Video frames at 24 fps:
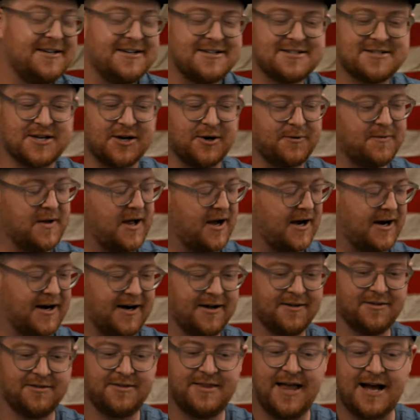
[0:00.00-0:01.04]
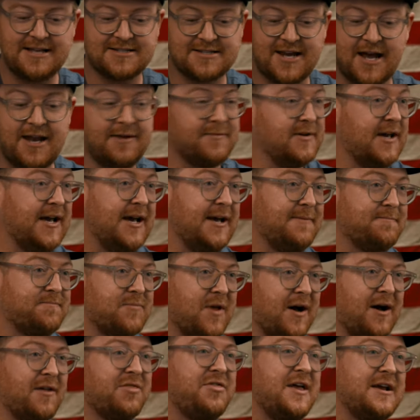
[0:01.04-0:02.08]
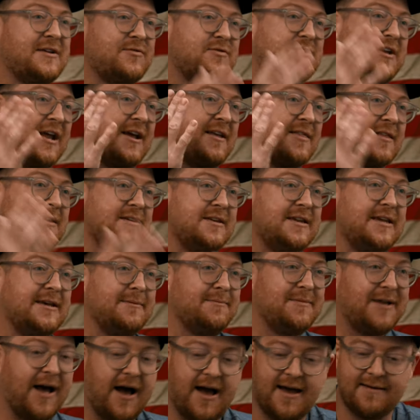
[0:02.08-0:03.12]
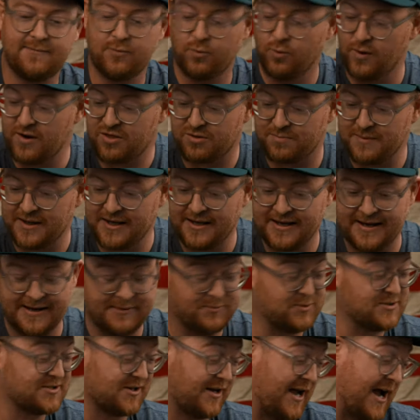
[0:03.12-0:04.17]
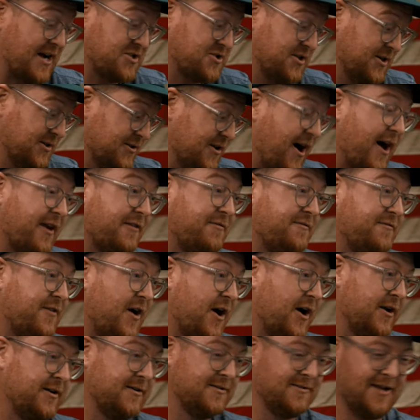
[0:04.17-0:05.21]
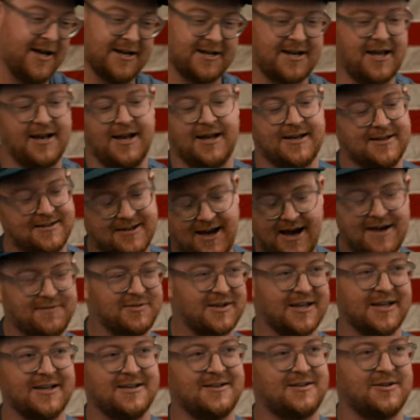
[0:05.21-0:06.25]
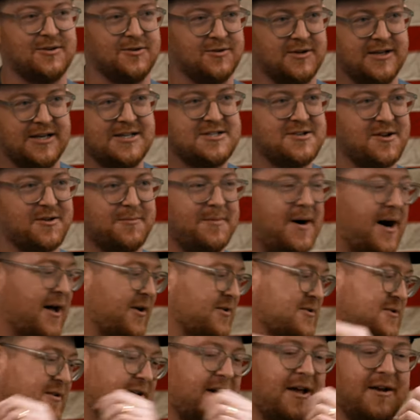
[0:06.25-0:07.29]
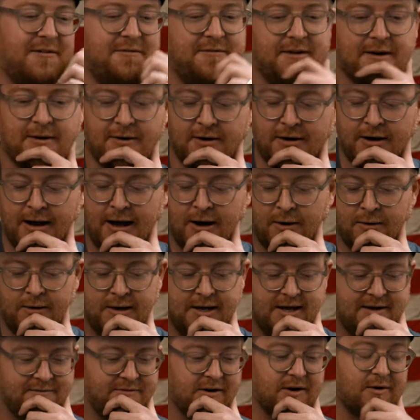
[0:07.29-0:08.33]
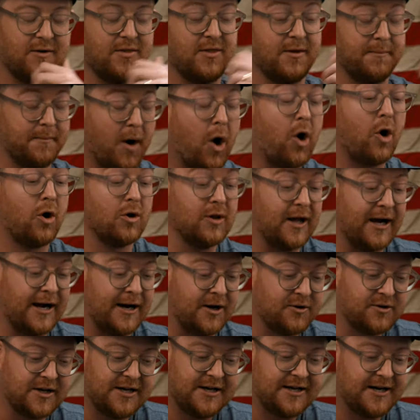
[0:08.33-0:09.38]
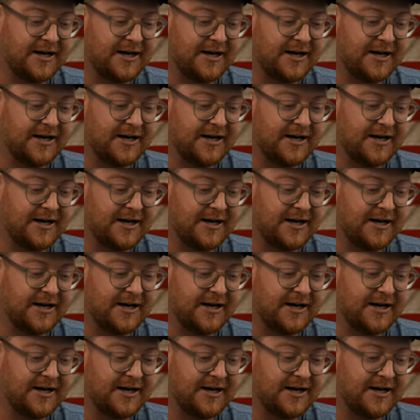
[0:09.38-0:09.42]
So that's kind of it. Thanks for taking the deep dive with me. It was actually a lot of fun, kind of diving into each of the models and kind of figuring them all out.